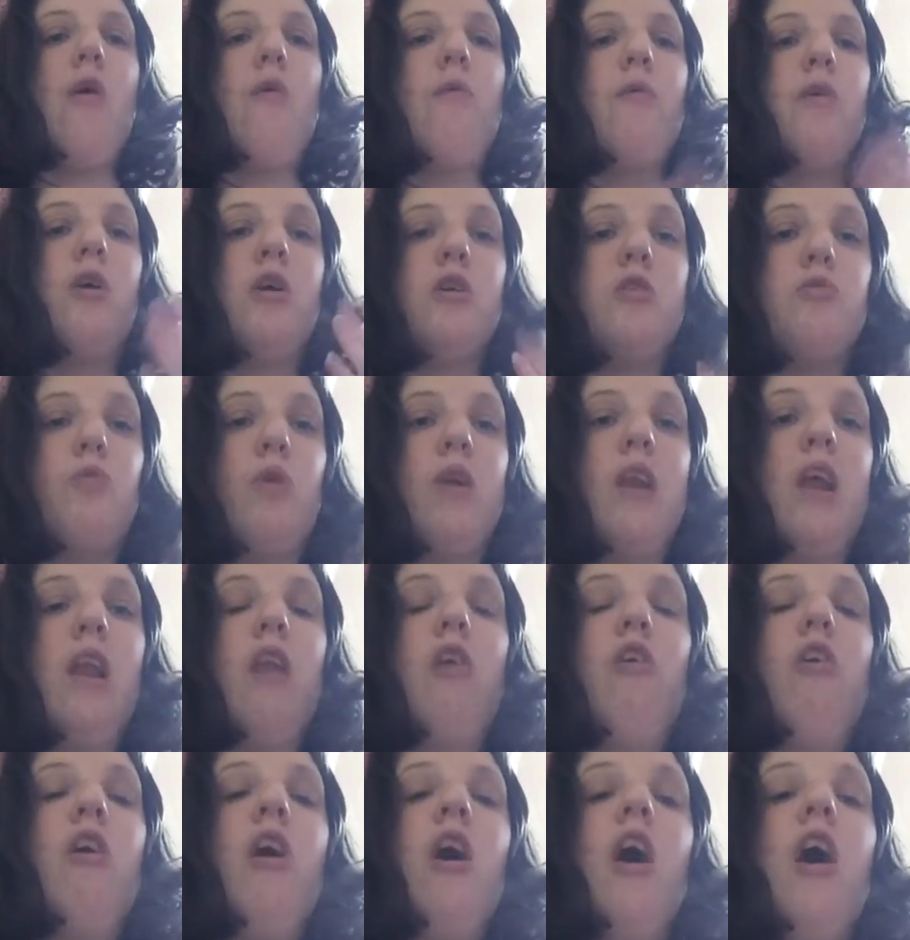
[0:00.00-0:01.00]
because when I
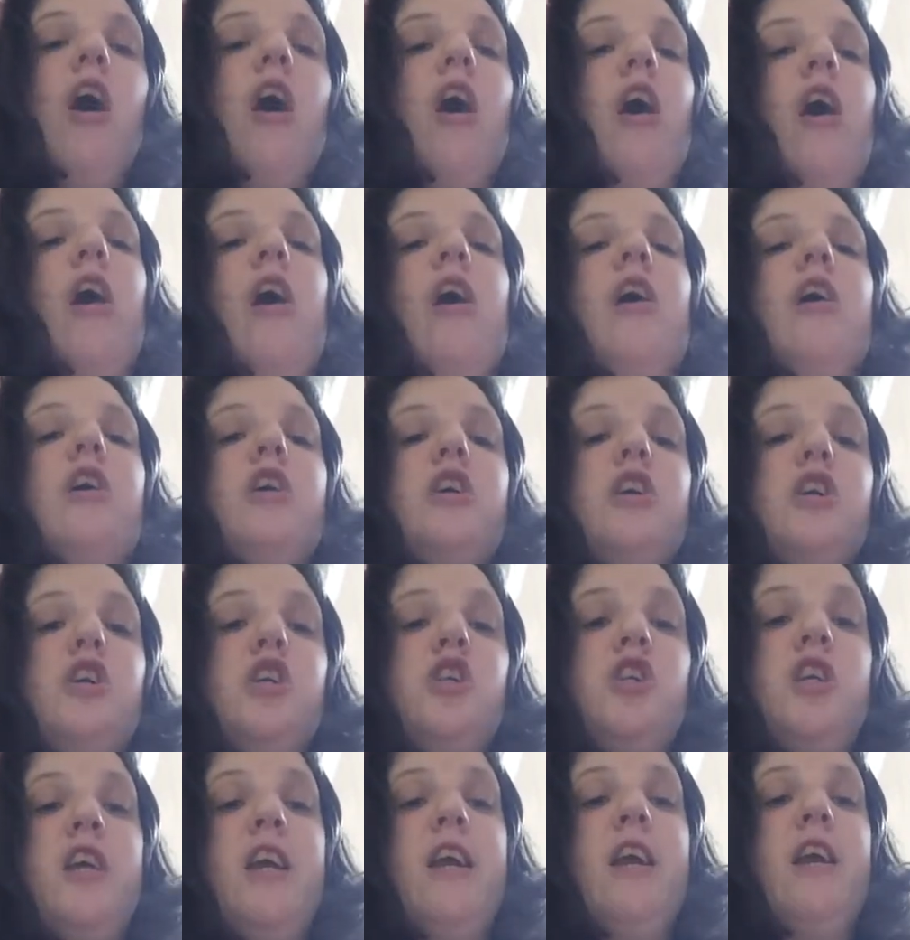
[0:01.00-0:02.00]
look at her
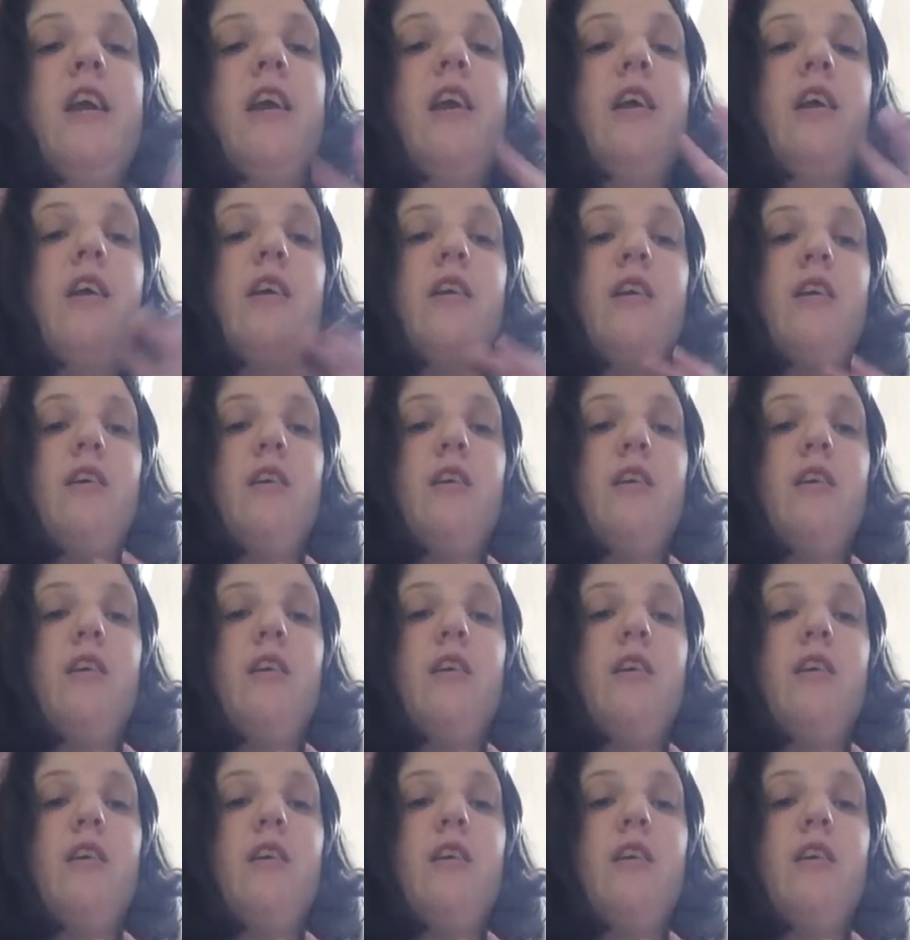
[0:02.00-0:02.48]
she